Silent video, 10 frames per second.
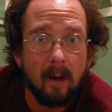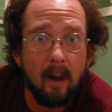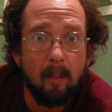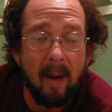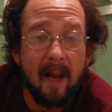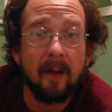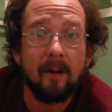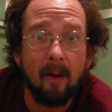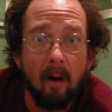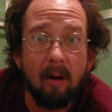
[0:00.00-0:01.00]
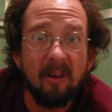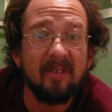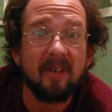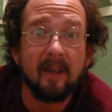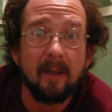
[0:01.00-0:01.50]
abandon all
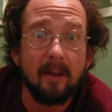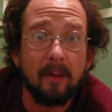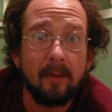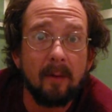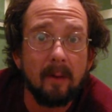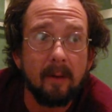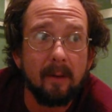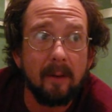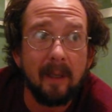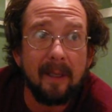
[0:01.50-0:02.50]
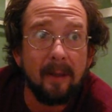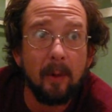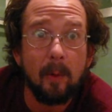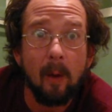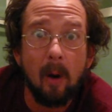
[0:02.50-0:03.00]
cities, ye
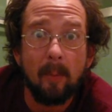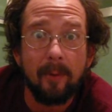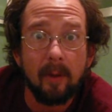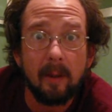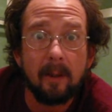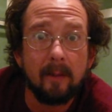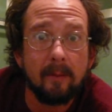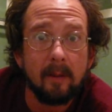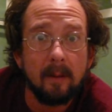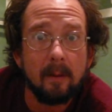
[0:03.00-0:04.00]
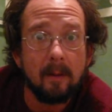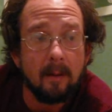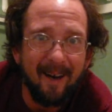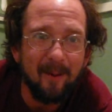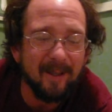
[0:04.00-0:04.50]
who hope to live.
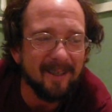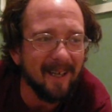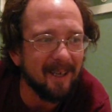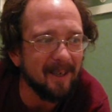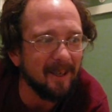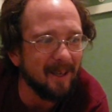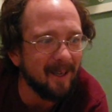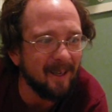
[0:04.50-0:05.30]
I wish I could